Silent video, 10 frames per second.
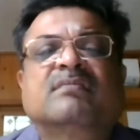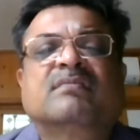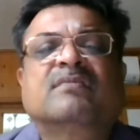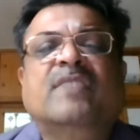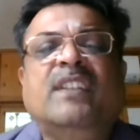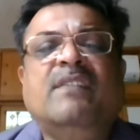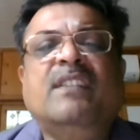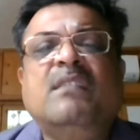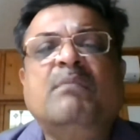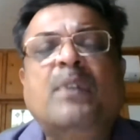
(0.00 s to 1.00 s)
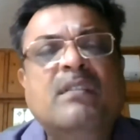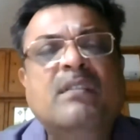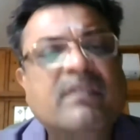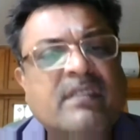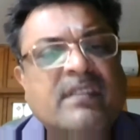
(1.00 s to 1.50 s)
Very, very important
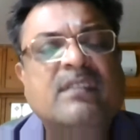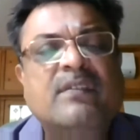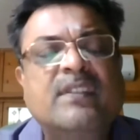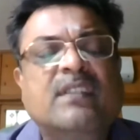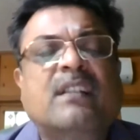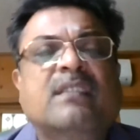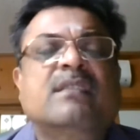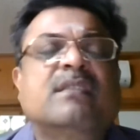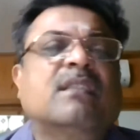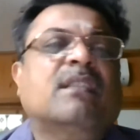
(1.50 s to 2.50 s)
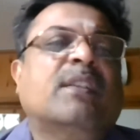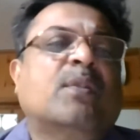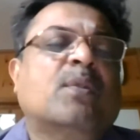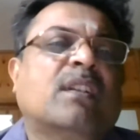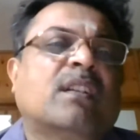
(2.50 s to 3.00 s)
decision of the Rajasthan High
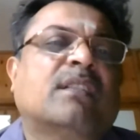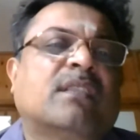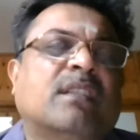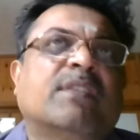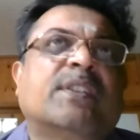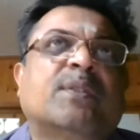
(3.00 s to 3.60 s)
Court, and I think